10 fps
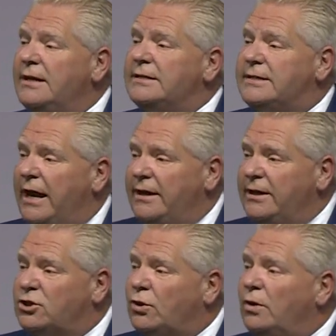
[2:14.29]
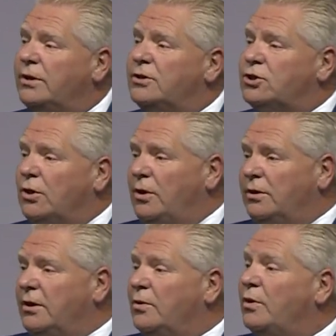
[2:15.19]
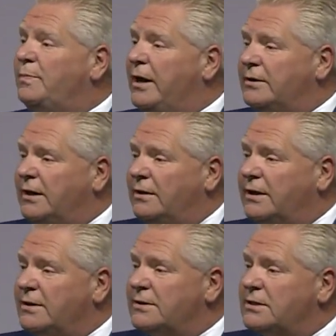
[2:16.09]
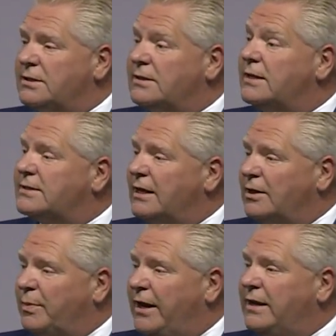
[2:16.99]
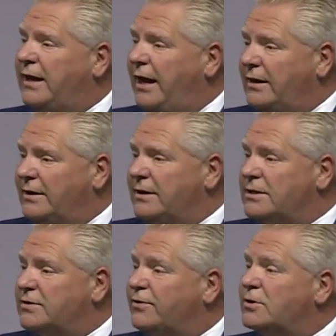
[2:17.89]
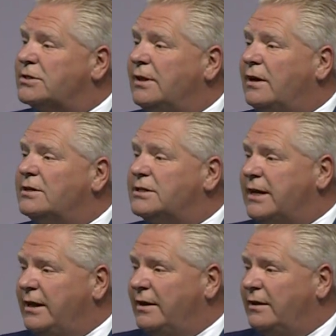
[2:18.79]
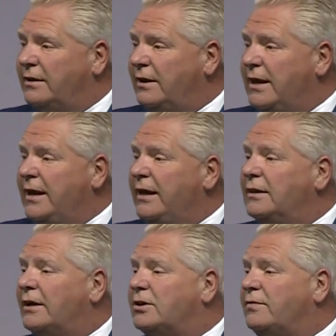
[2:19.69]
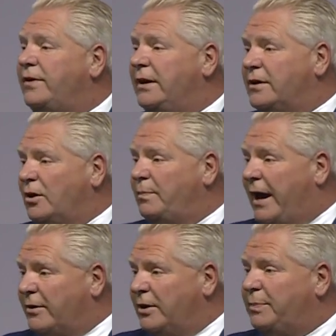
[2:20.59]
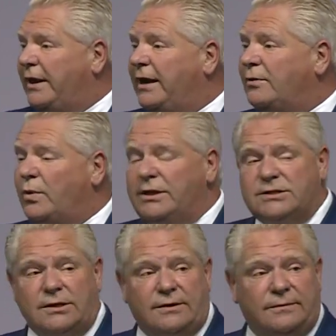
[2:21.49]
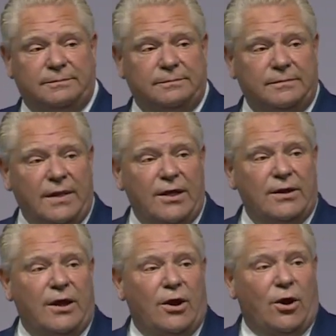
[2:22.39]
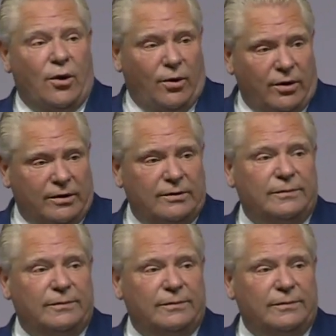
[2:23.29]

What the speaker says: standing shoulder to shoulder with Mayor Dilkins to celebrate Canada's first large-scale electric vehicle battery plant in Windsor. Or